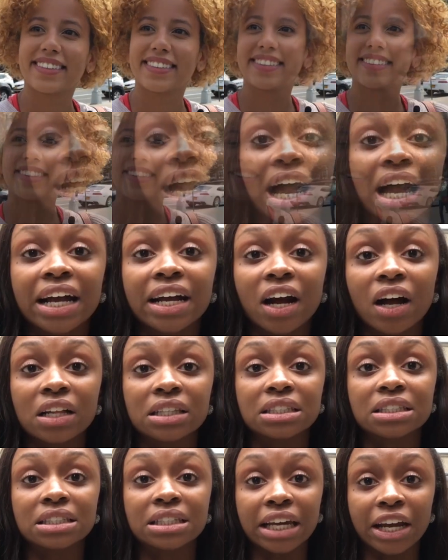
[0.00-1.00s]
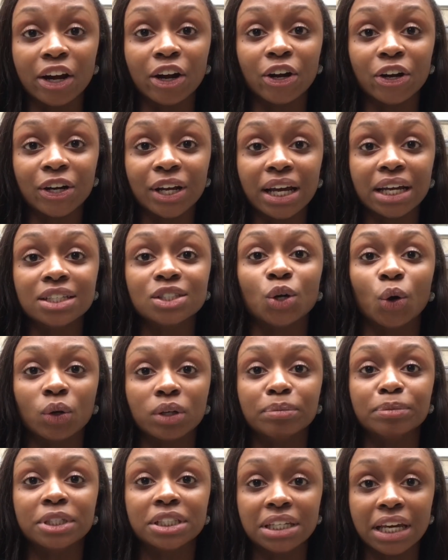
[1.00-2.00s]
And I got scared and told
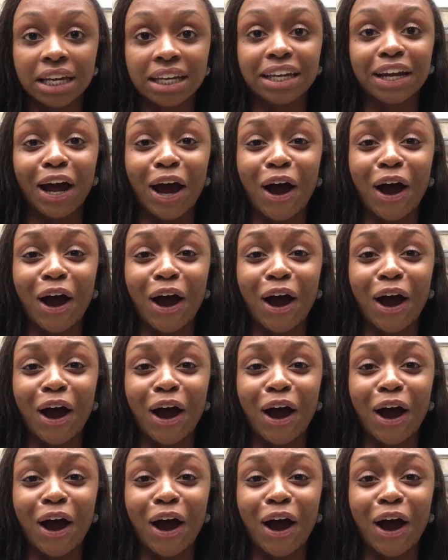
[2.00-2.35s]
him to take it